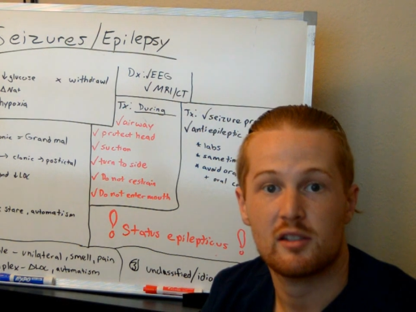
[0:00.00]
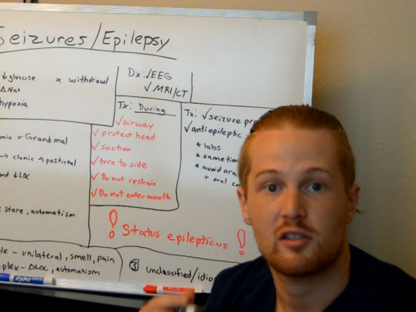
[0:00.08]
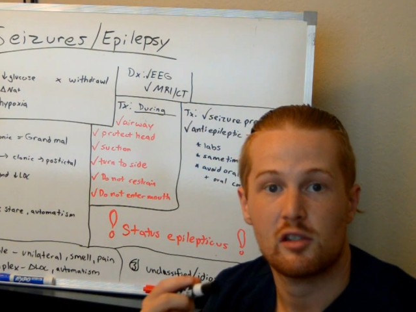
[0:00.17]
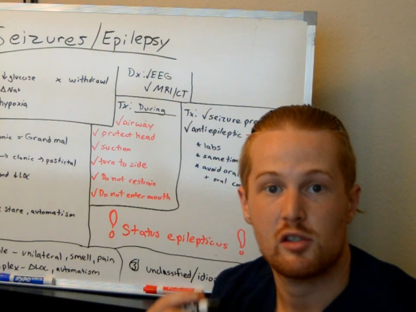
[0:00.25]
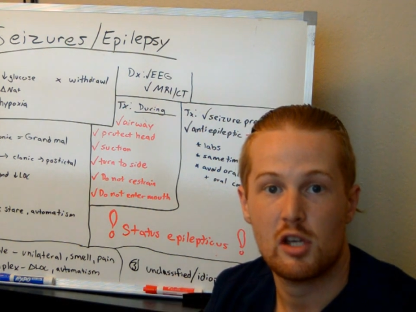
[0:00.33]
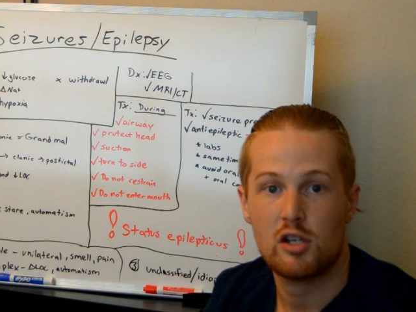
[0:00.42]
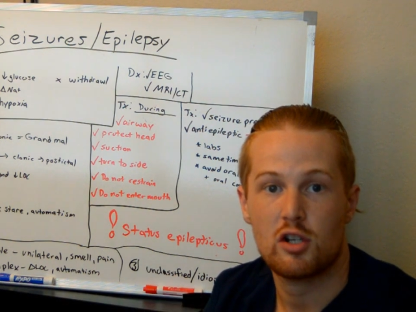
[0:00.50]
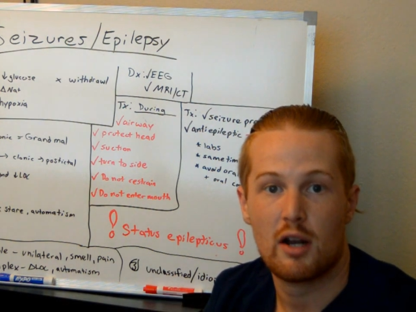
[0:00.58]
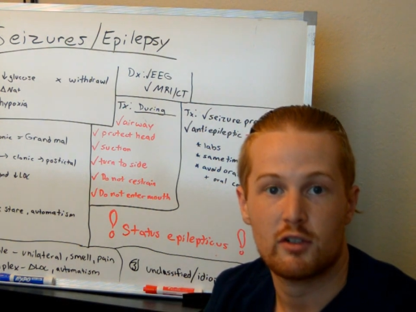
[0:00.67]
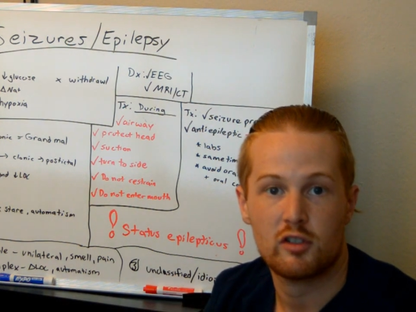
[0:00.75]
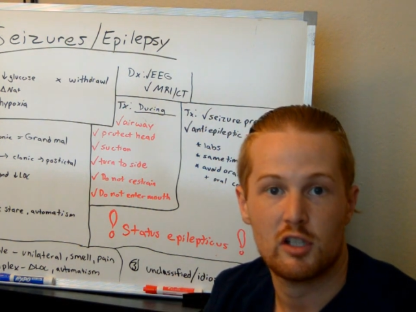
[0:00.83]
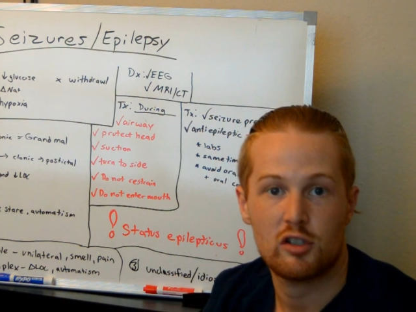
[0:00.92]
It's a seizure
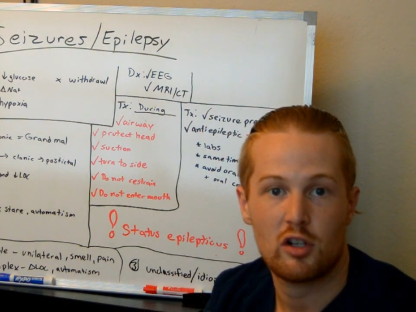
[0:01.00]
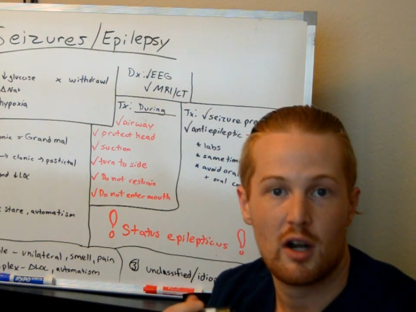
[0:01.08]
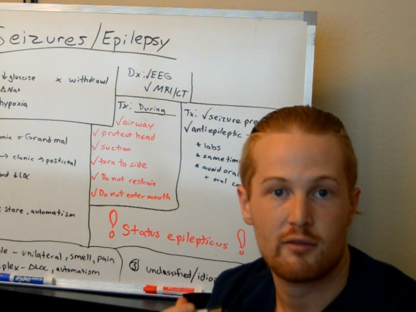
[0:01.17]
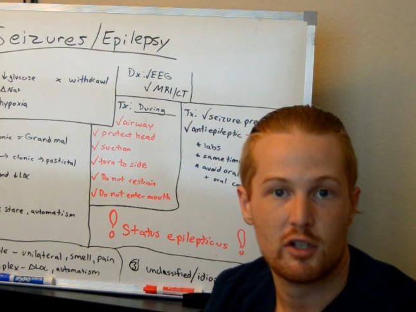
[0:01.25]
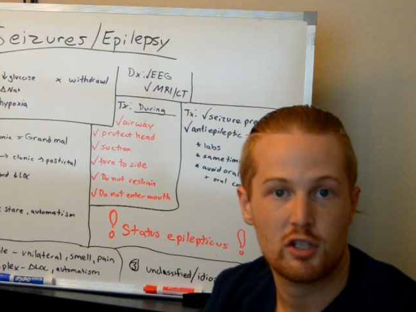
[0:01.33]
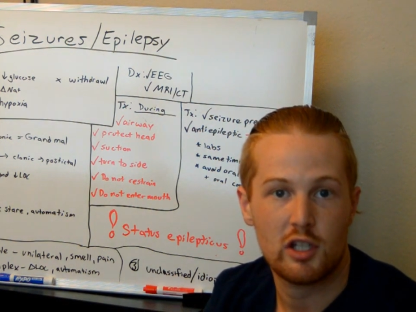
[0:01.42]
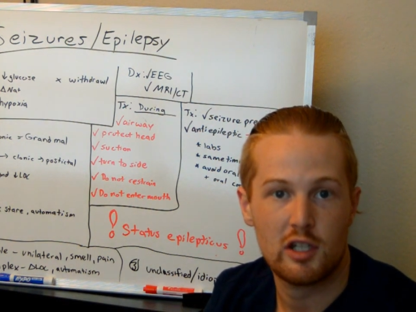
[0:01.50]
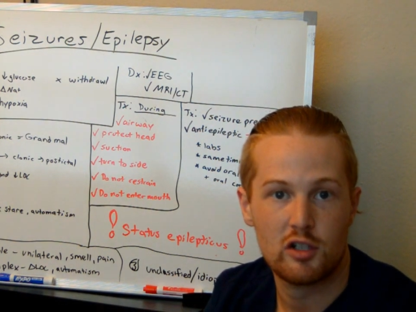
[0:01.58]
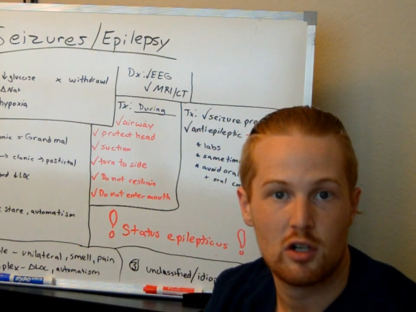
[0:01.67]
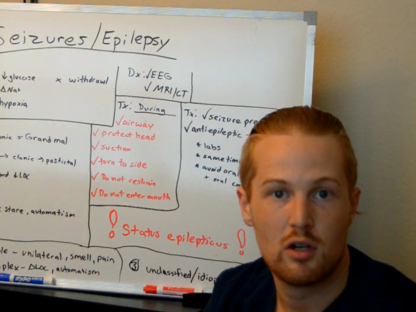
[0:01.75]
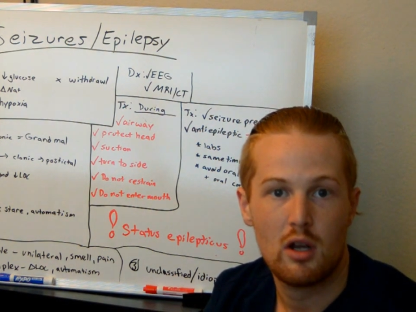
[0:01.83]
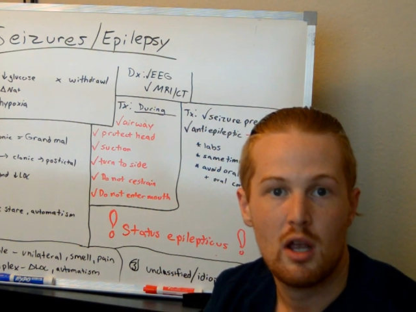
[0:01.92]
after seizure after
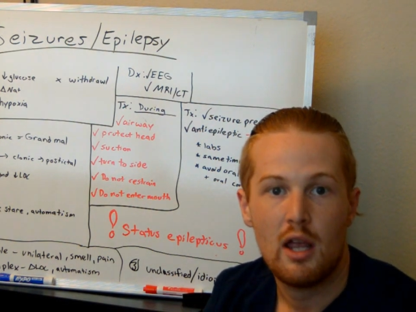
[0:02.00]
seizure.